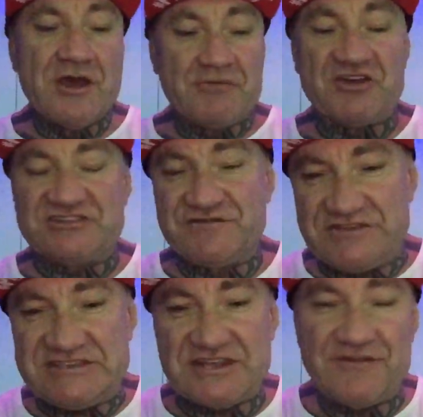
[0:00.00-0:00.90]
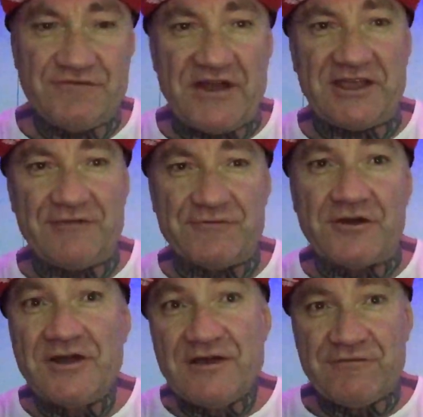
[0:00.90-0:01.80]
Because if she's going to fuck you
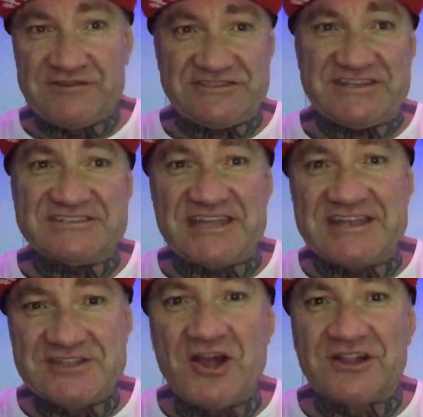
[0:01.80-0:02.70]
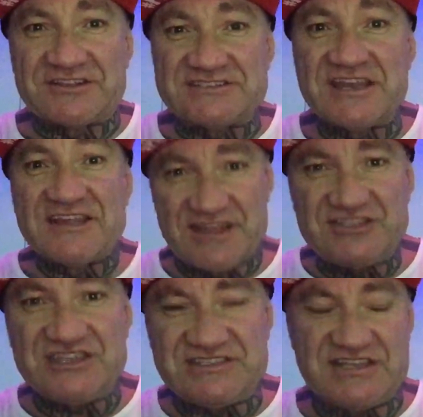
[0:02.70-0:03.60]
for $16, then
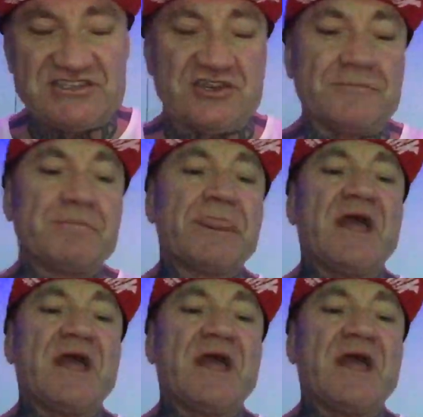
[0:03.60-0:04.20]
she's into you.